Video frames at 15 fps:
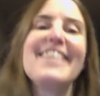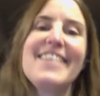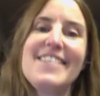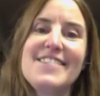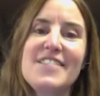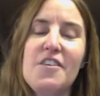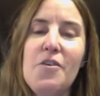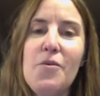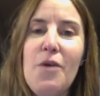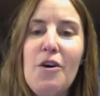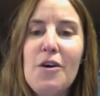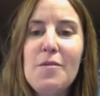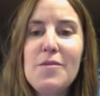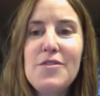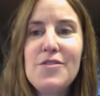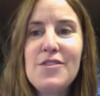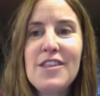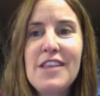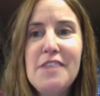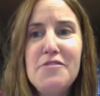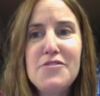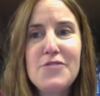So welcome to the
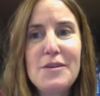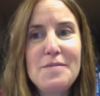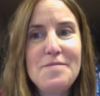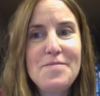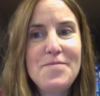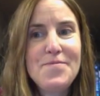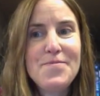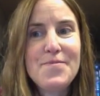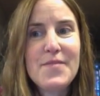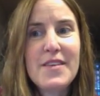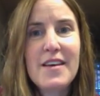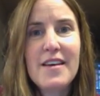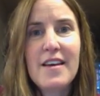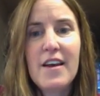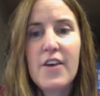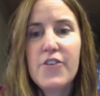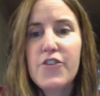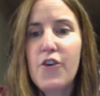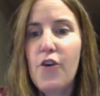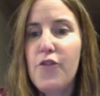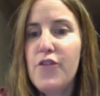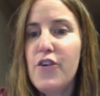live stream.
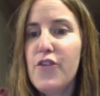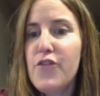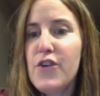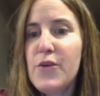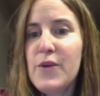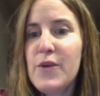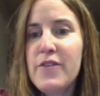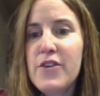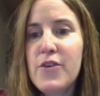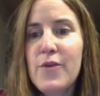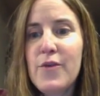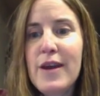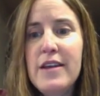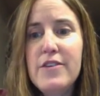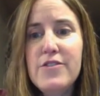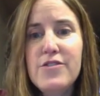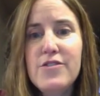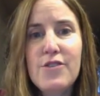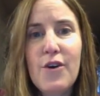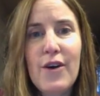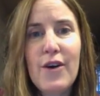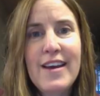So feel free whenever you're ready to
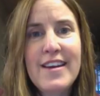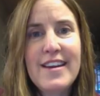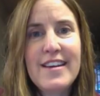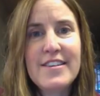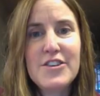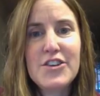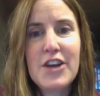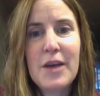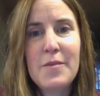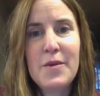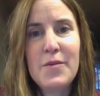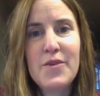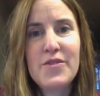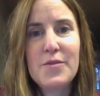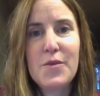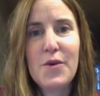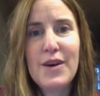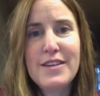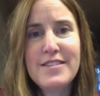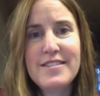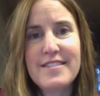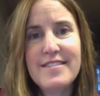go ahead and chime in with some
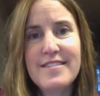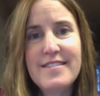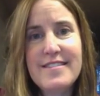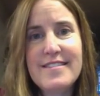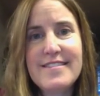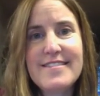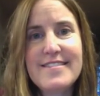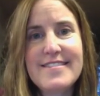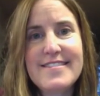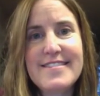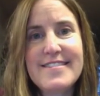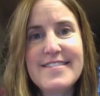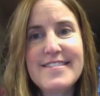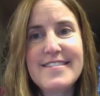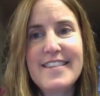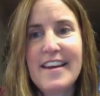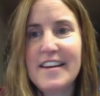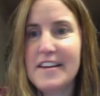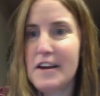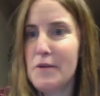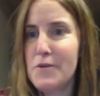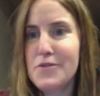questions,
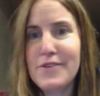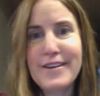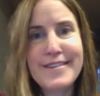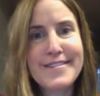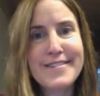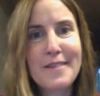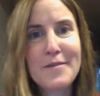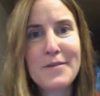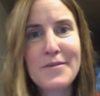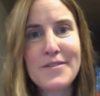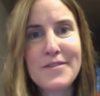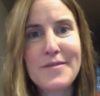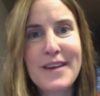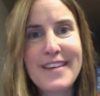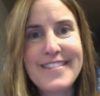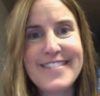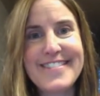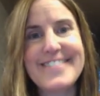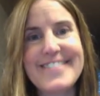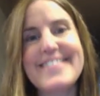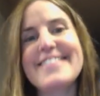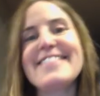and I will try to chime in with some answers.